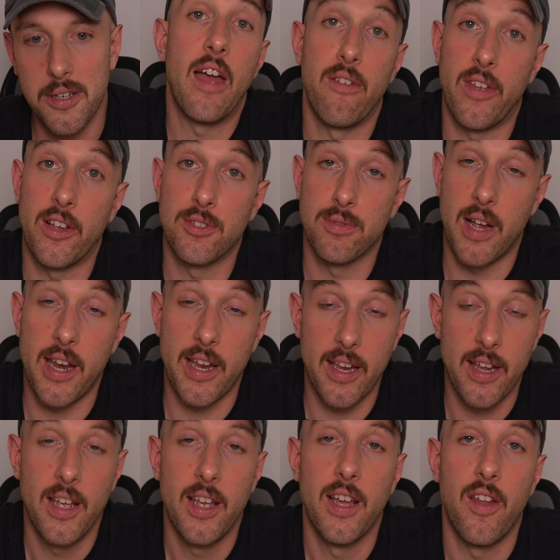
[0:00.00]
Everything's ready.
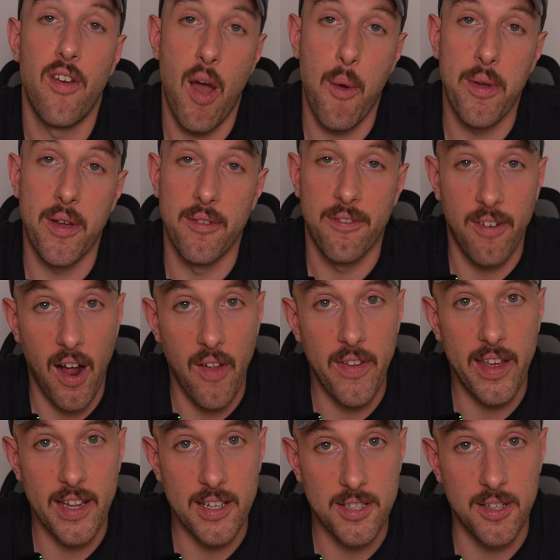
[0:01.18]
Now we can finally
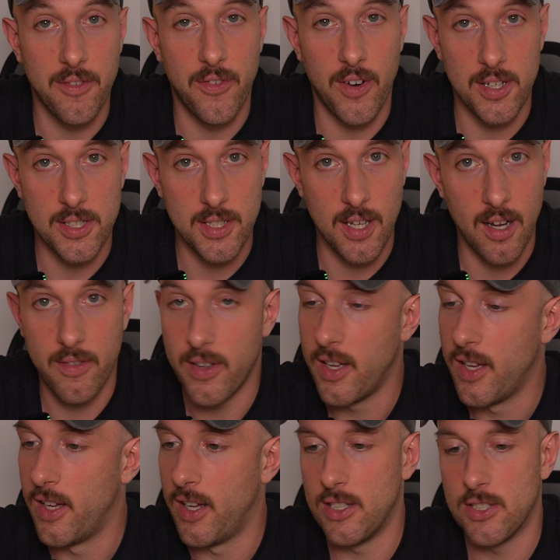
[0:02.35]
get to the fun stuff.
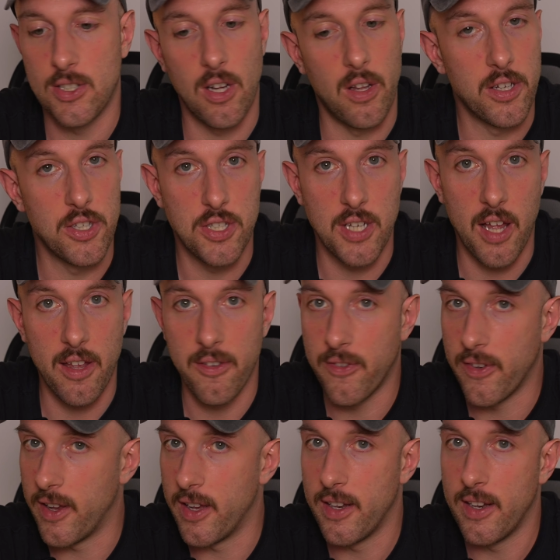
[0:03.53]
Installing
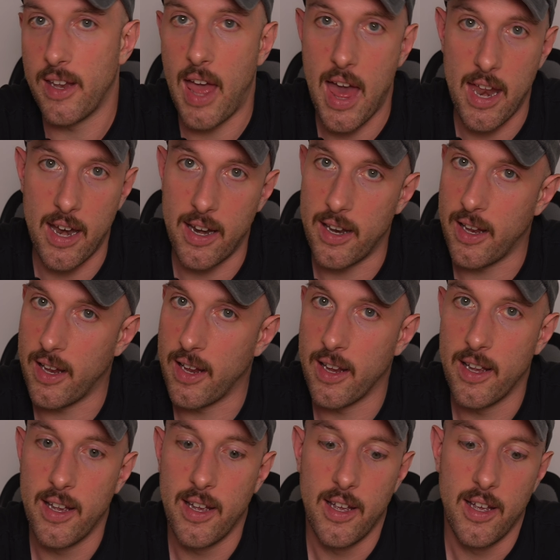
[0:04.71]
Jellyfin, editing,
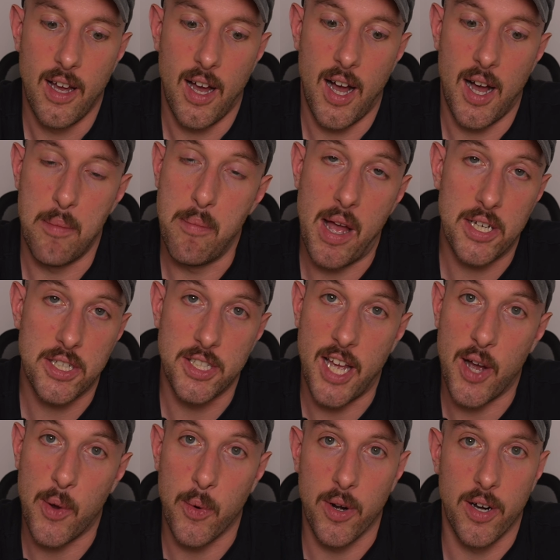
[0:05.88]
mesh
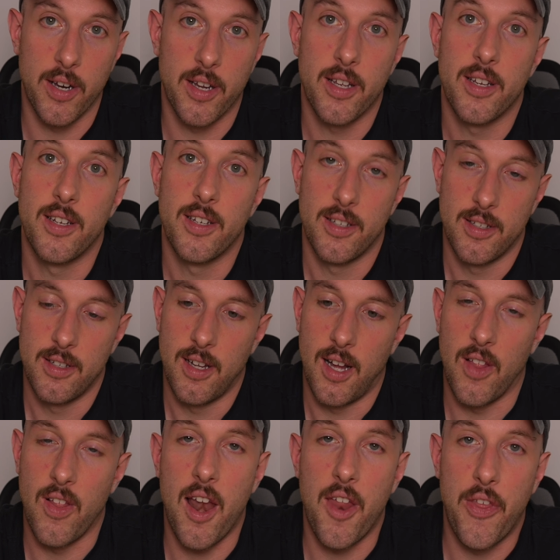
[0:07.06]
network, a
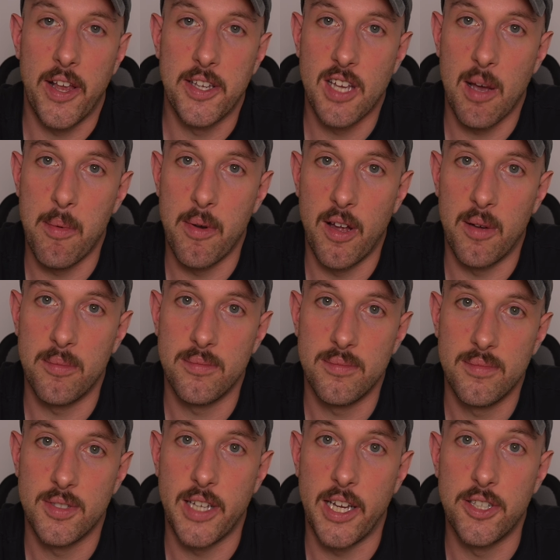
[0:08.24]
lot of things coming up.
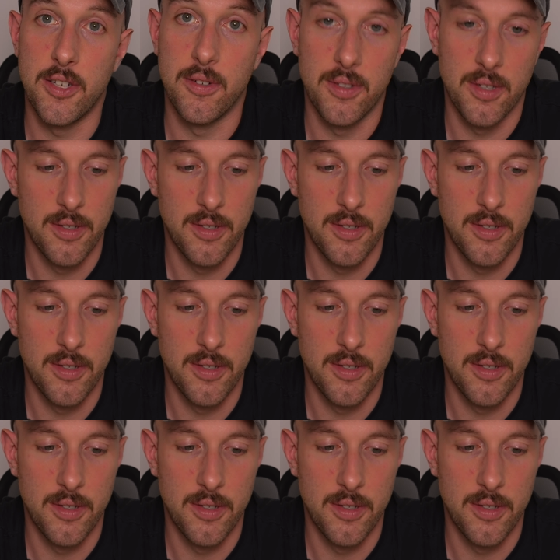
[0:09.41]
Stay tuned.